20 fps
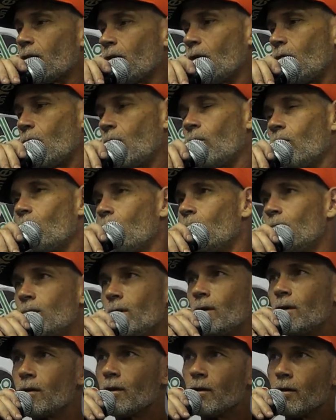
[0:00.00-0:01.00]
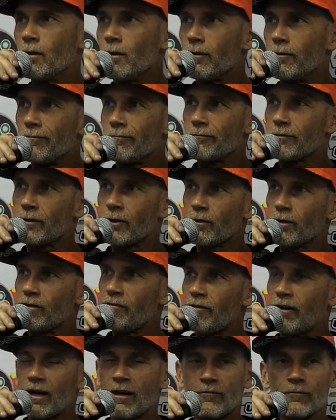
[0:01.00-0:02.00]
The whole
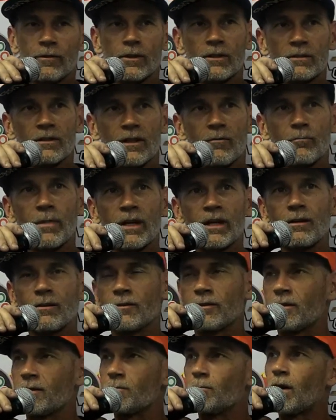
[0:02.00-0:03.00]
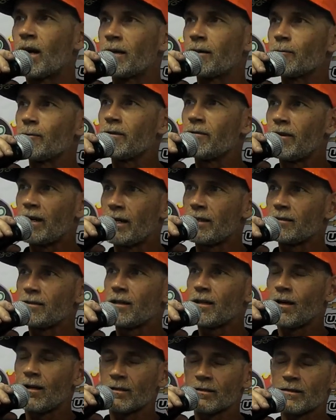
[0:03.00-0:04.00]
35 runs I've made on this bike, we've had
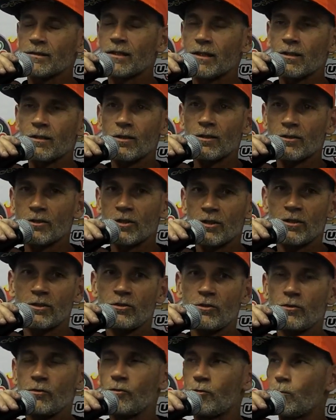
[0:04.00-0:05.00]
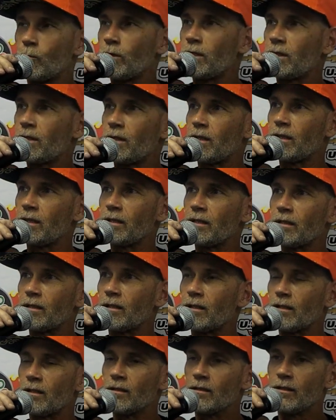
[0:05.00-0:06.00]
constant clutch issues with
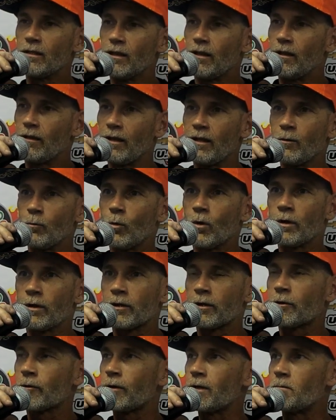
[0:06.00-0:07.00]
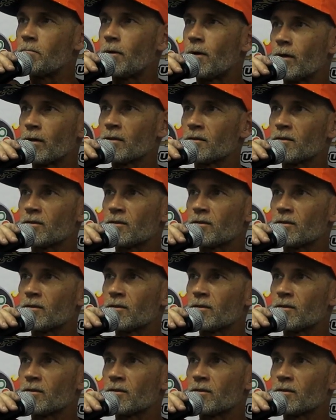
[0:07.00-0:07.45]
the thing wanting to creep on us.